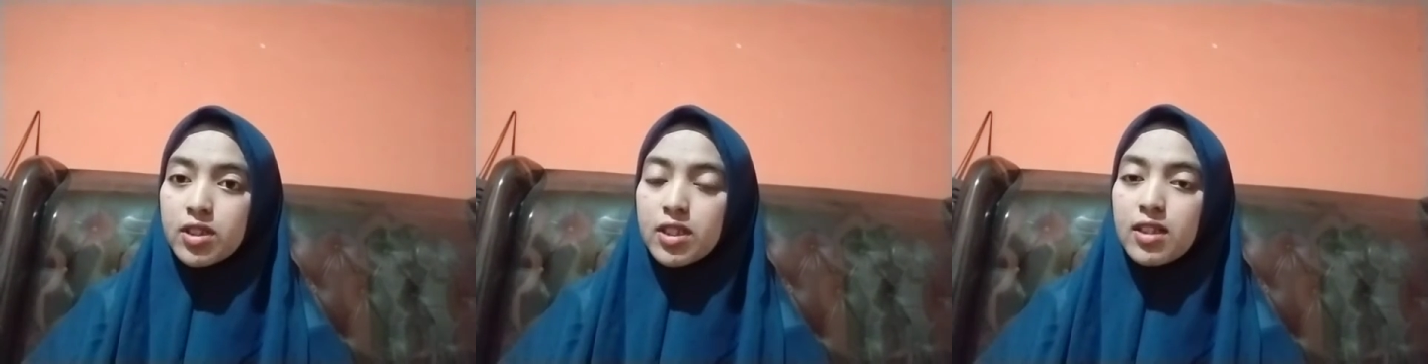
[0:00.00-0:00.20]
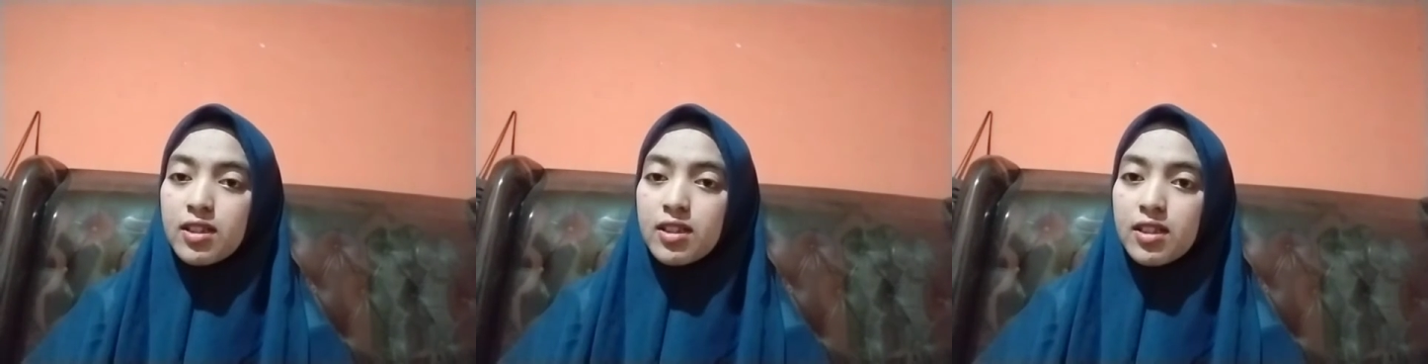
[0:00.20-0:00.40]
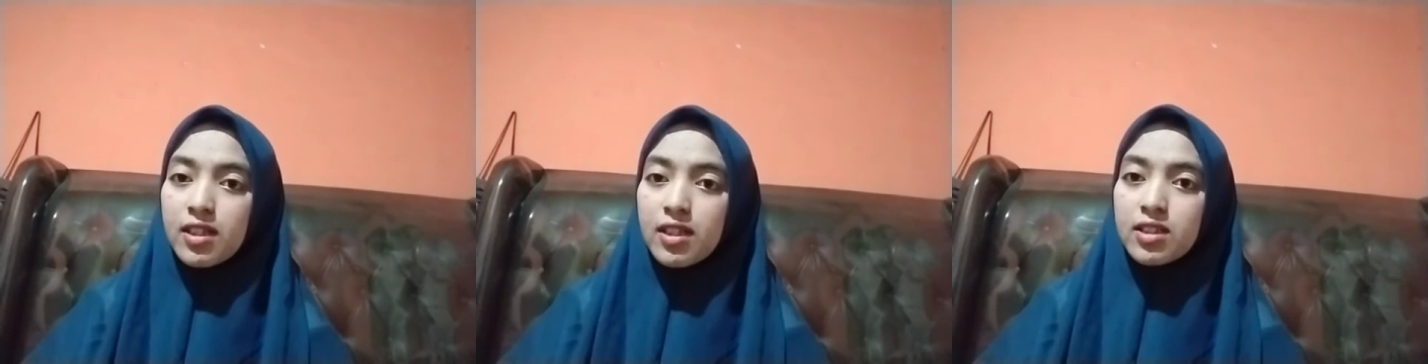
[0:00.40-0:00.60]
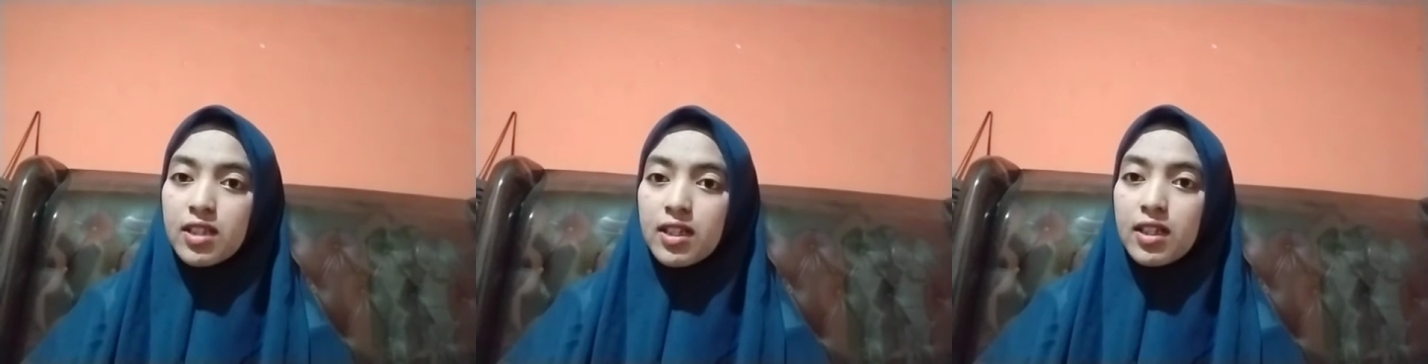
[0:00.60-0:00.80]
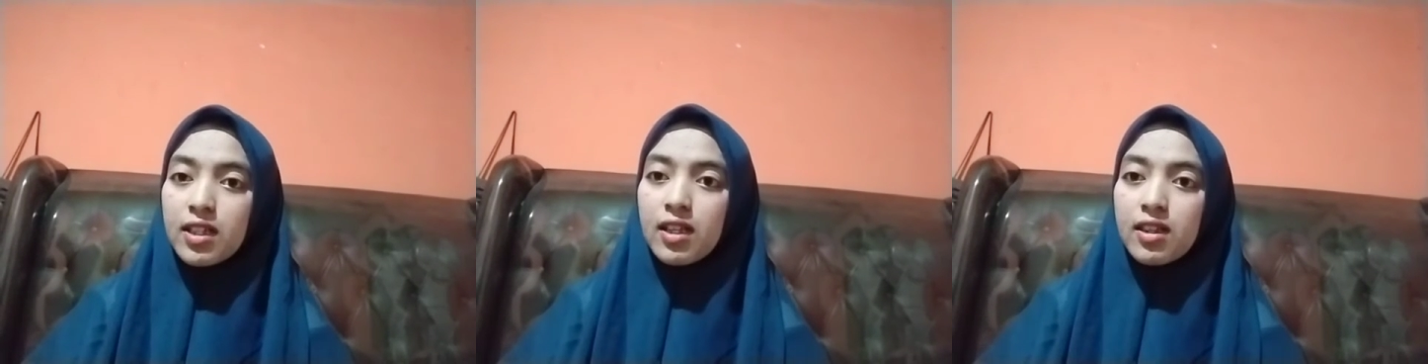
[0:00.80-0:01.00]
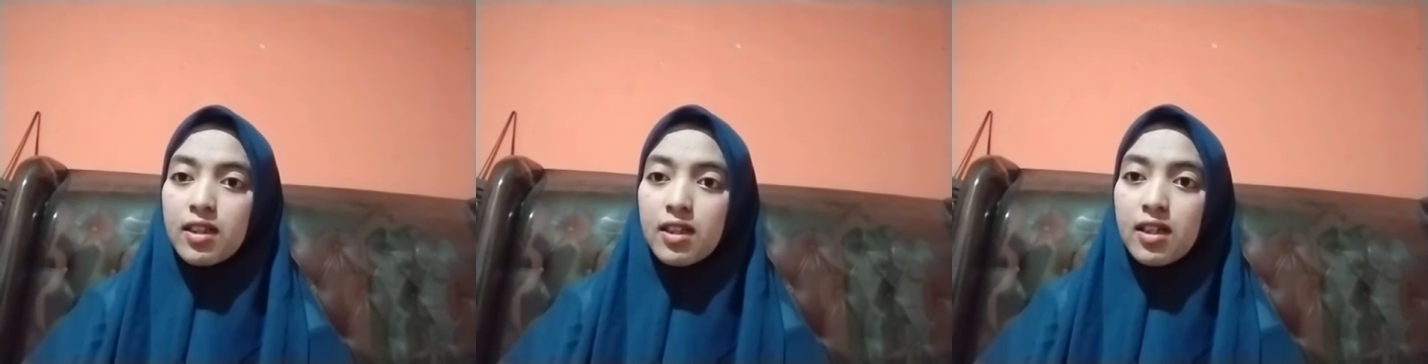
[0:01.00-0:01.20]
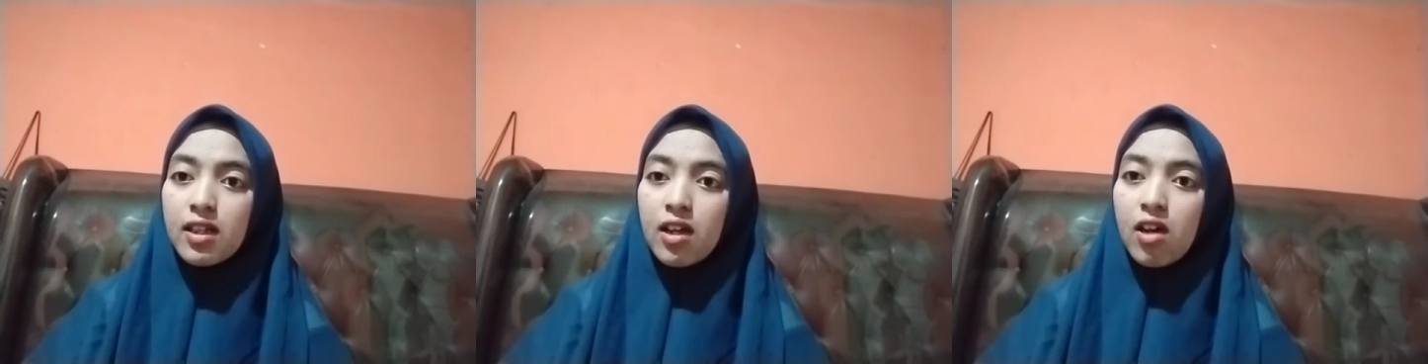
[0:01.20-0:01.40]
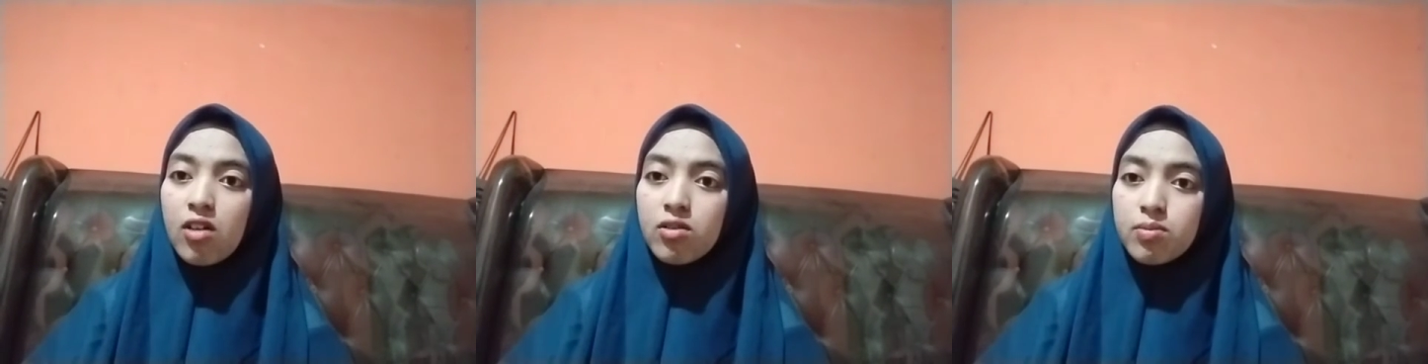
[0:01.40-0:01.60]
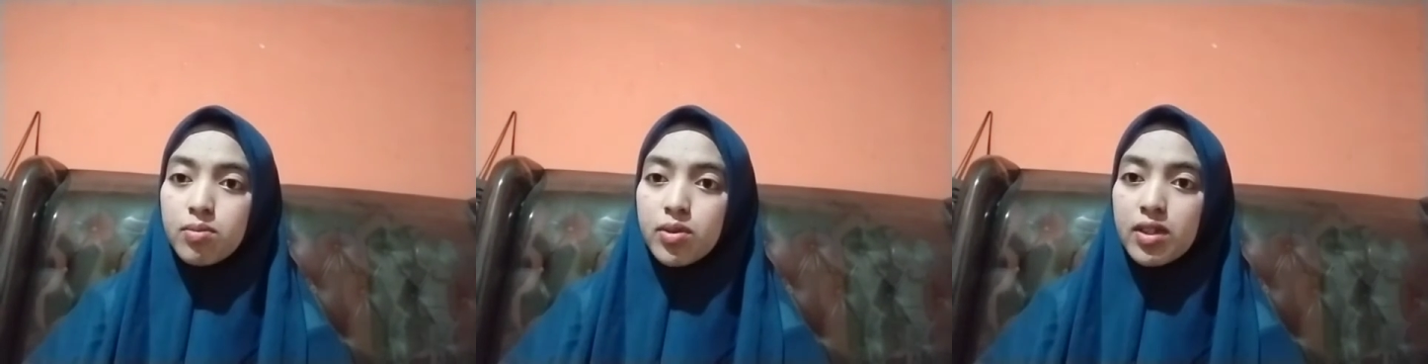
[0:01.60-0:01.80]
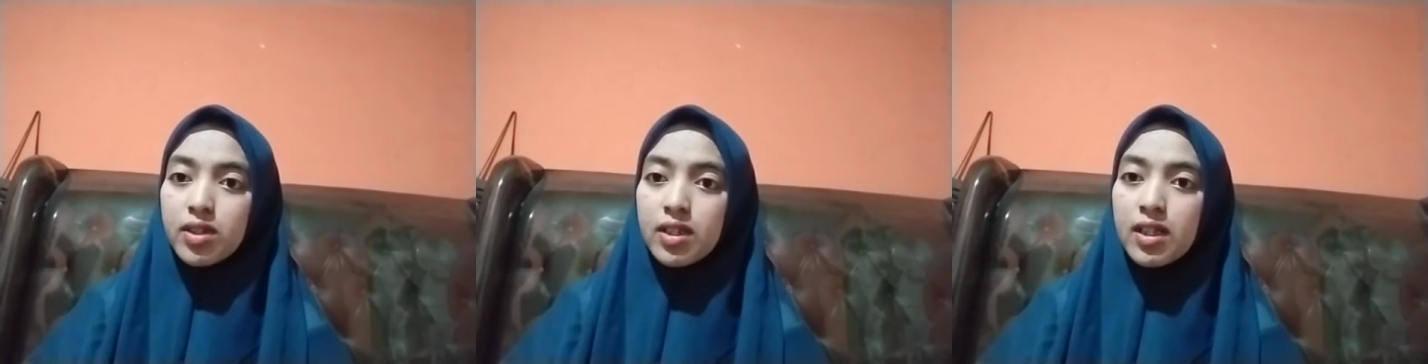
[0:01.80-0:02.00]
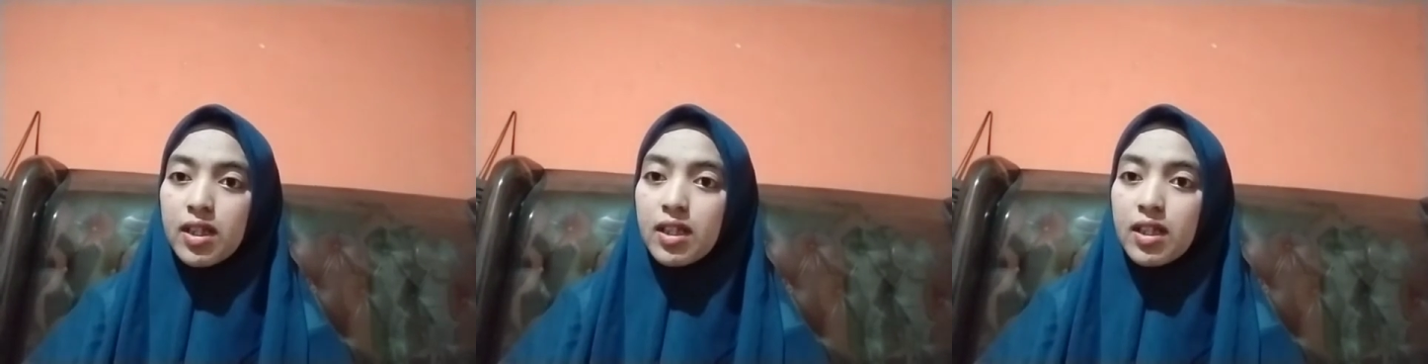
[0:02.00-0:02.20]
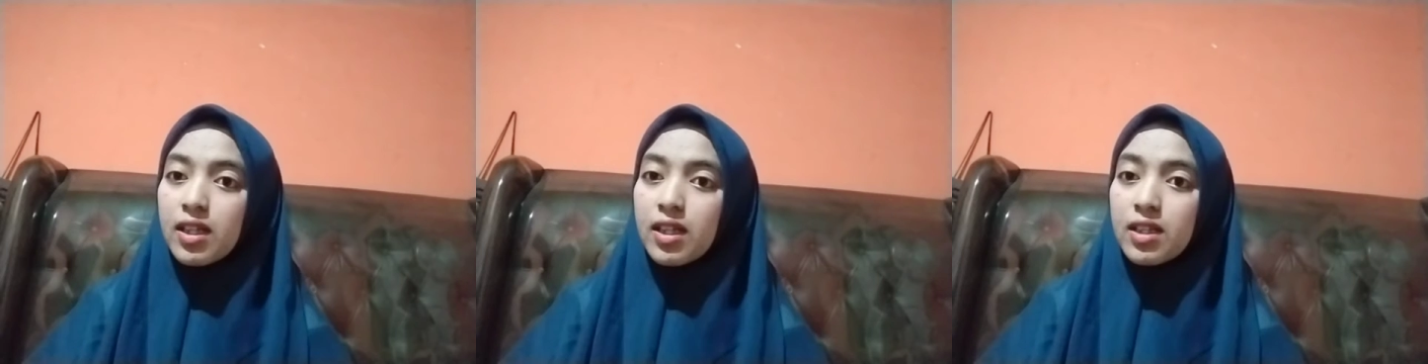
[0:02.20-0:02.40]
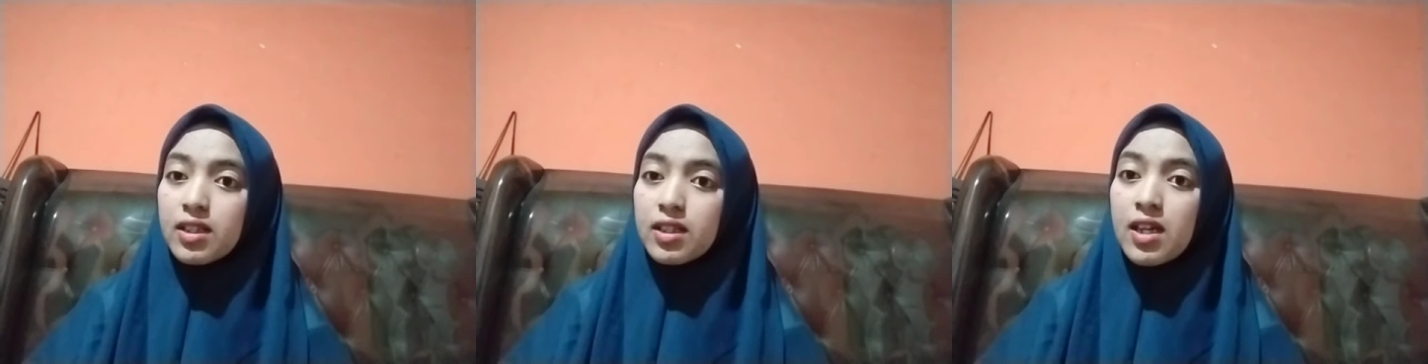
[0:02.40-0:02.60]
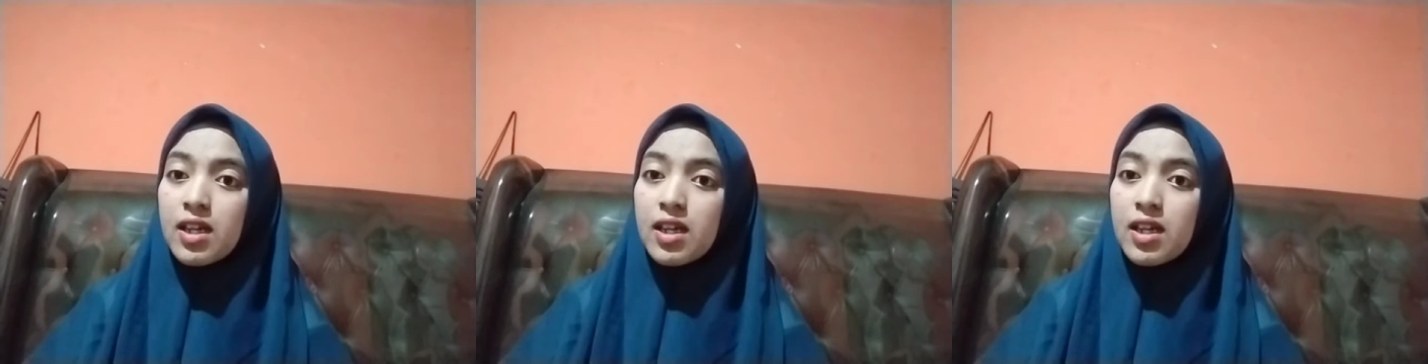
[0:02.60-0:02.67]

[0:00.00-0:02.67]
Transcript: interaction and the output that it